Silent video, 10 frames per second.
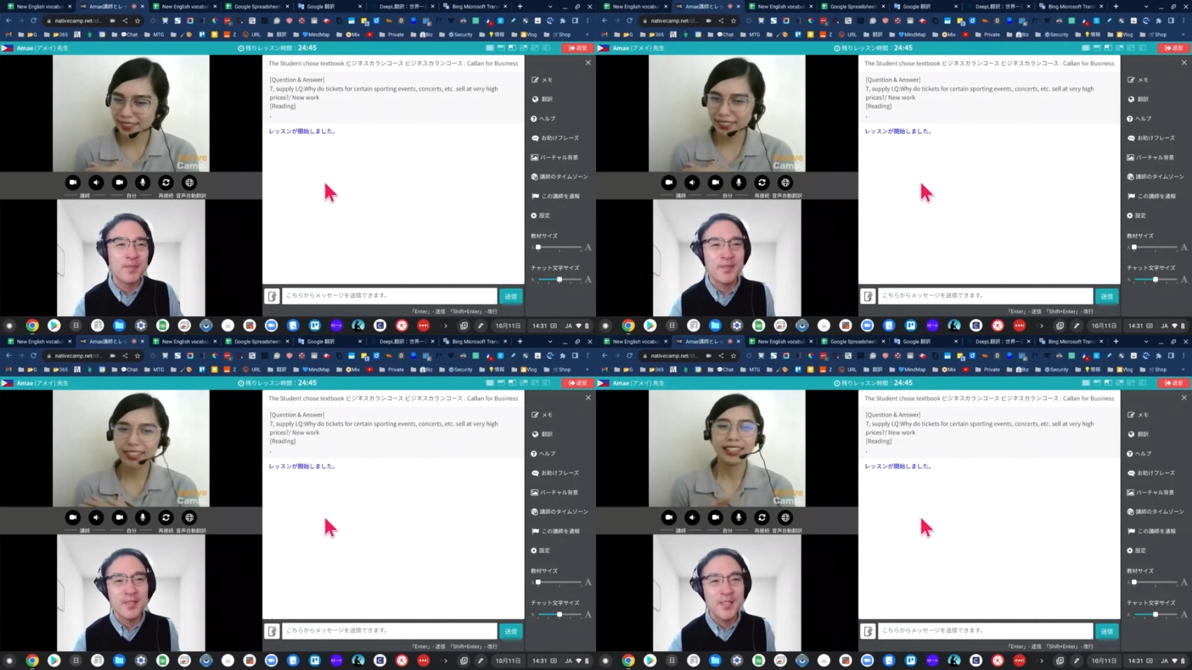
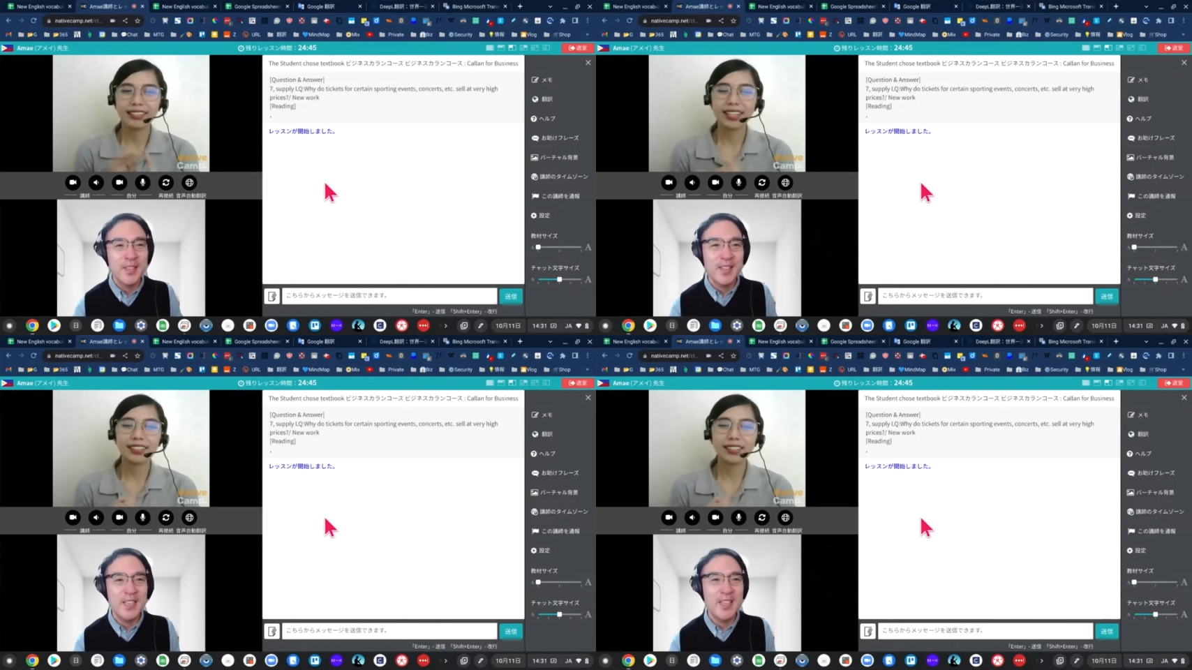Speaker 1: good.
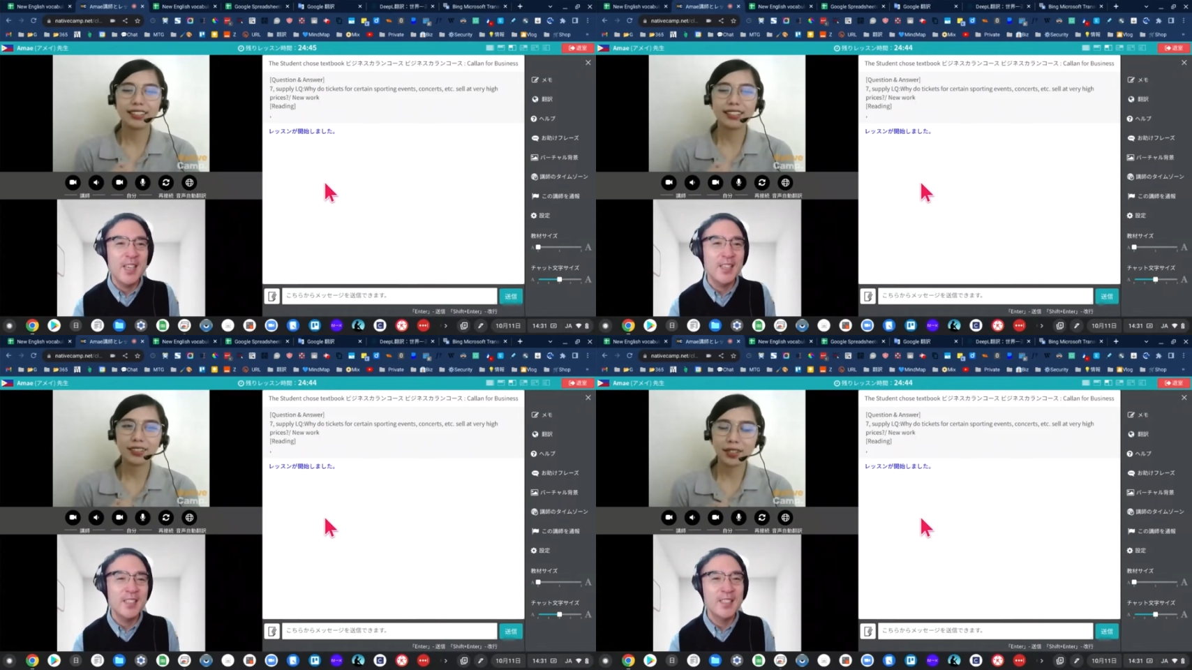
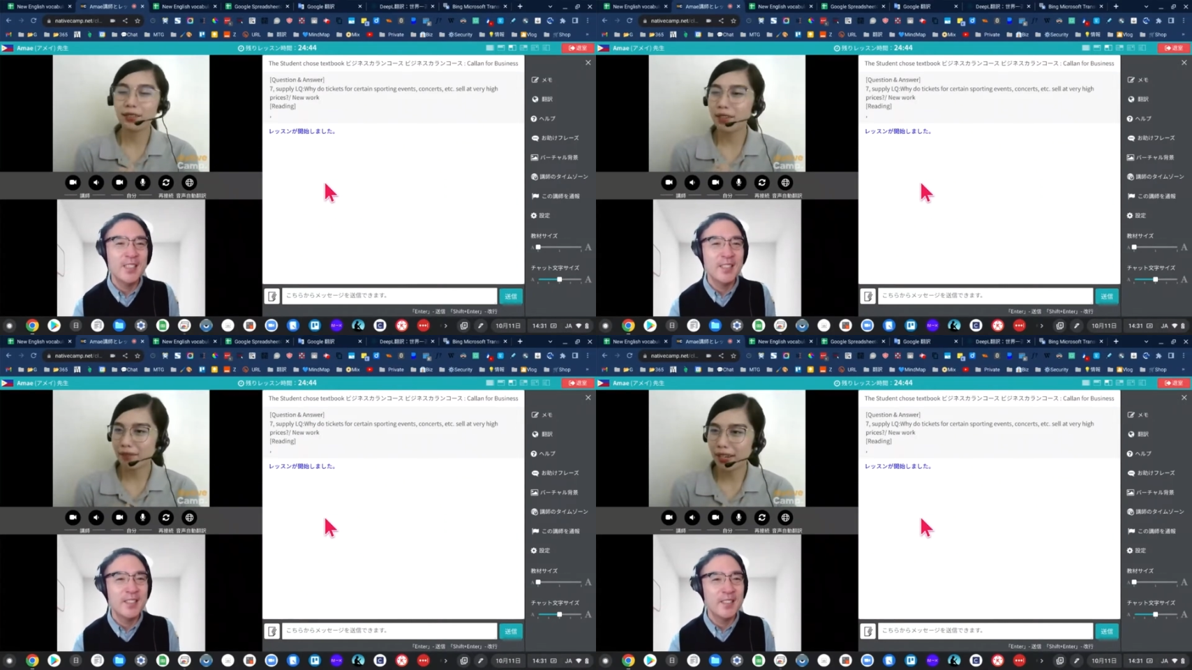Yes. That
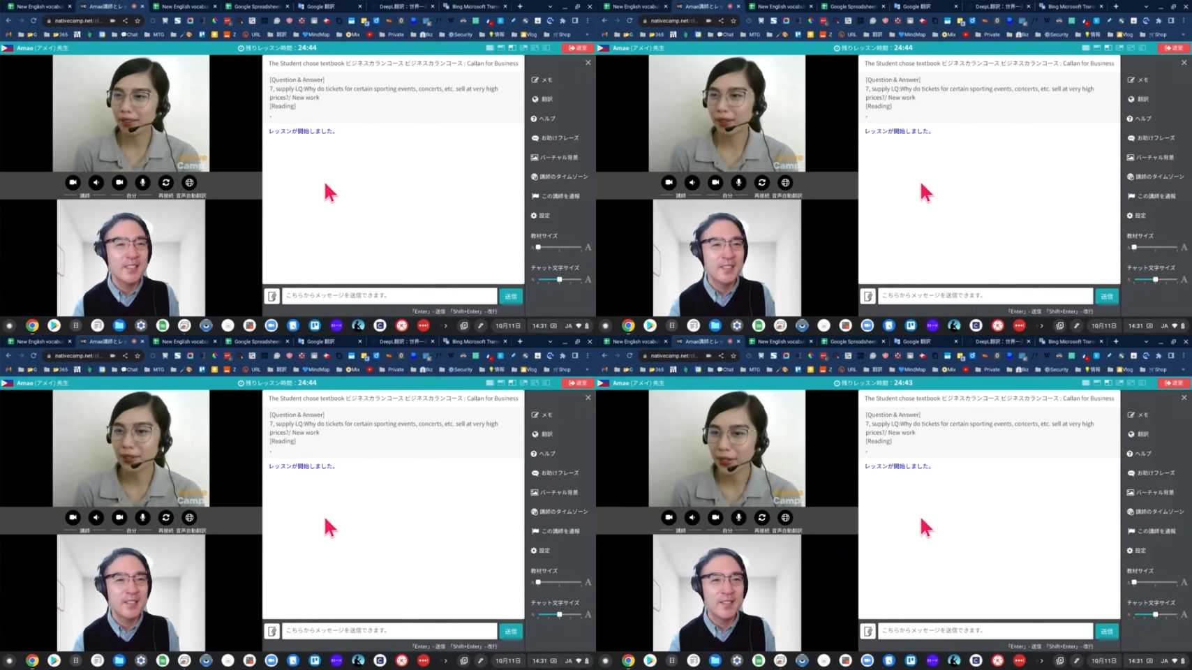you are
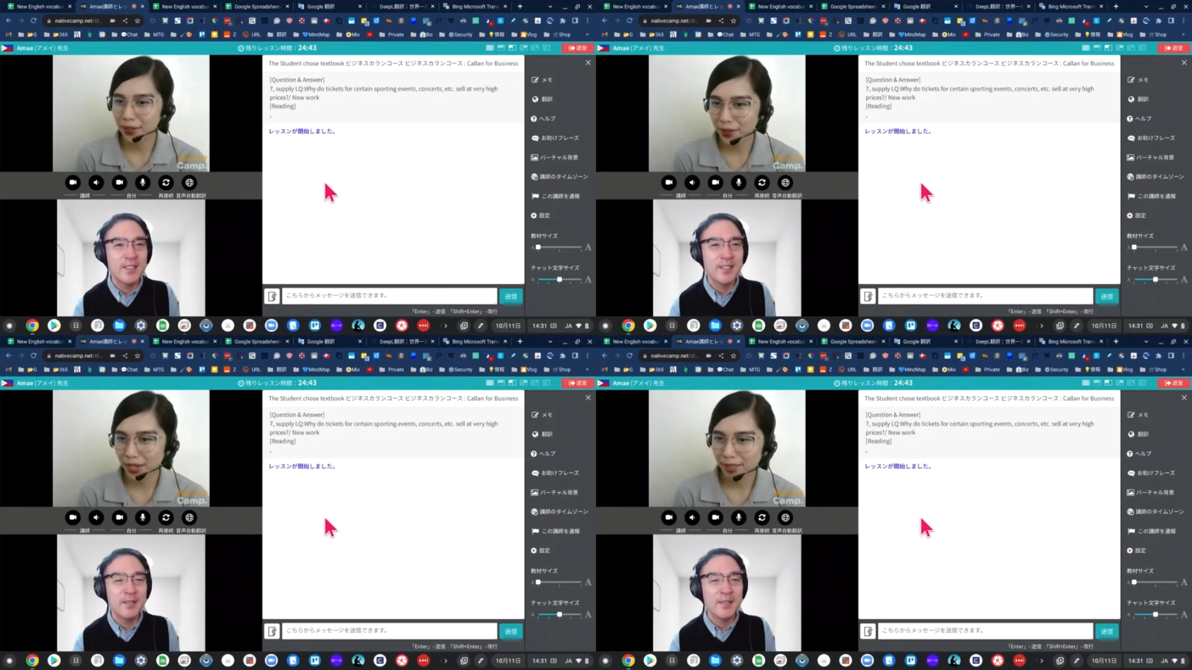doing
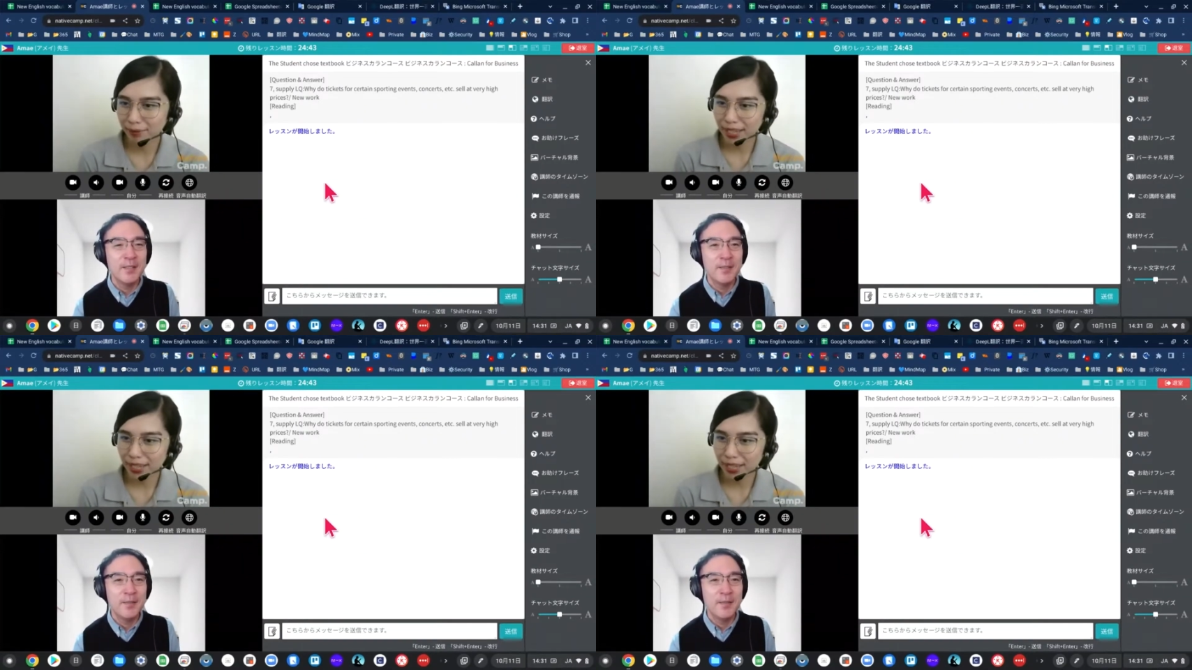well on
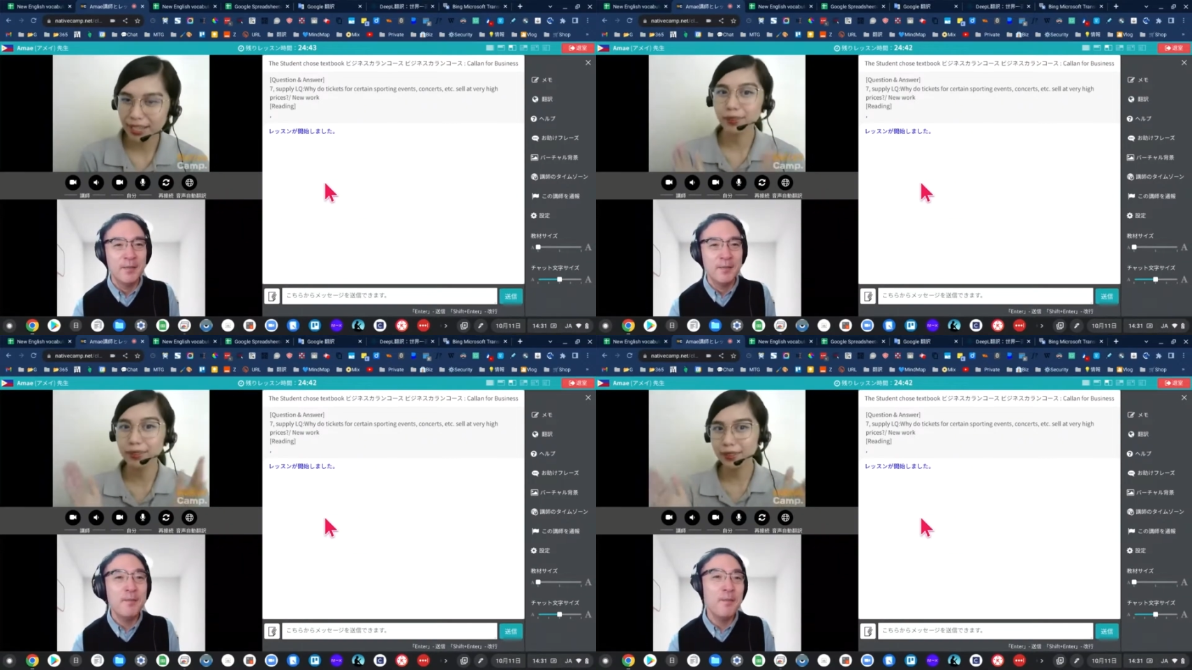your
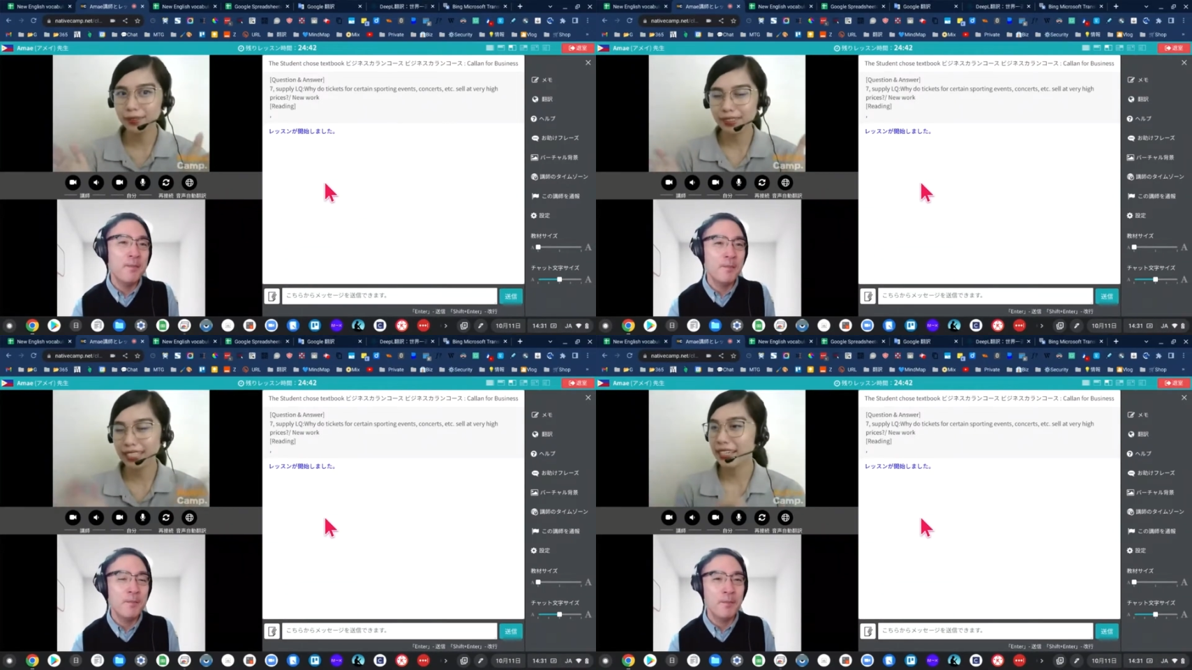job. And mm-hmm.
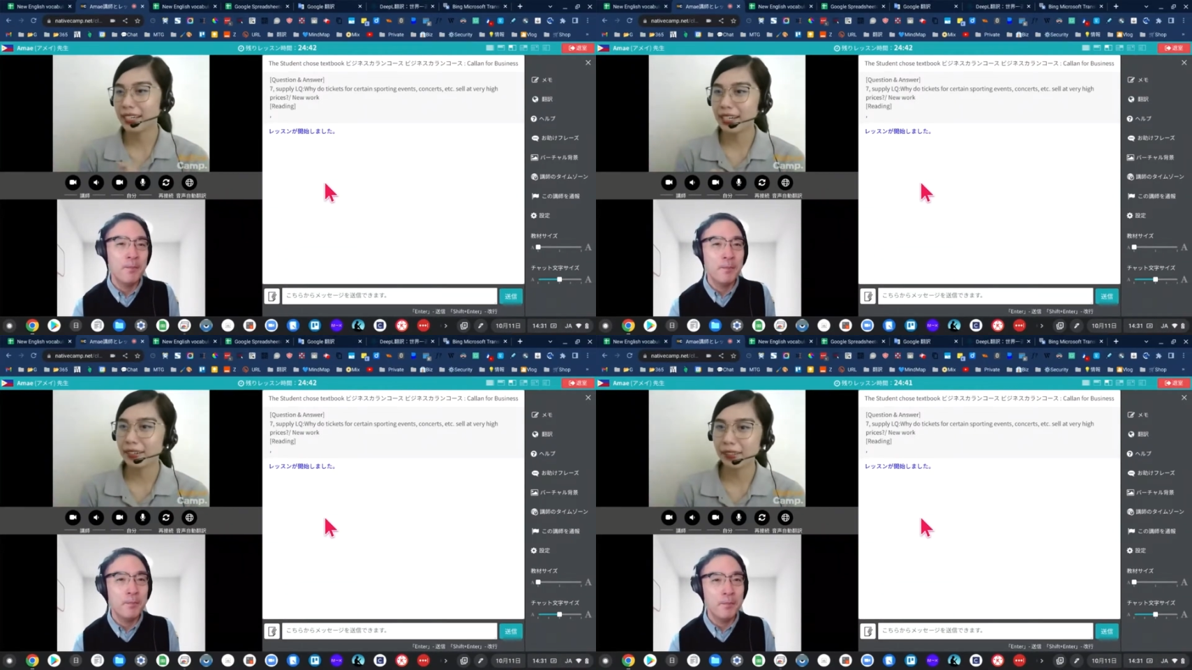also,
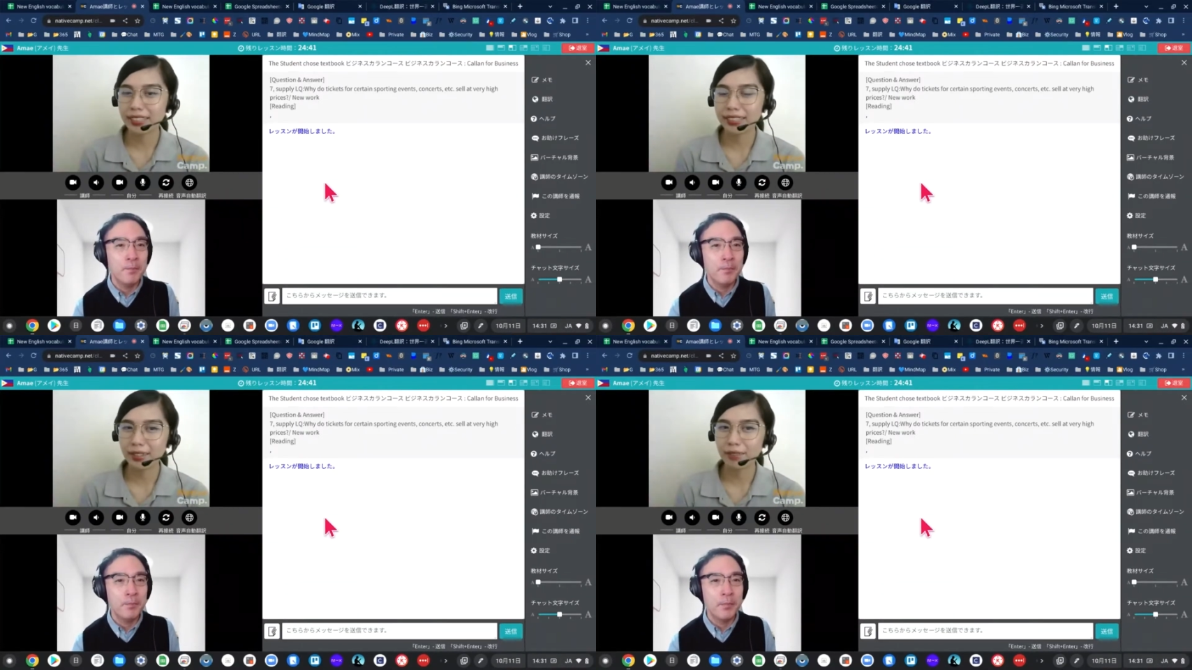here in our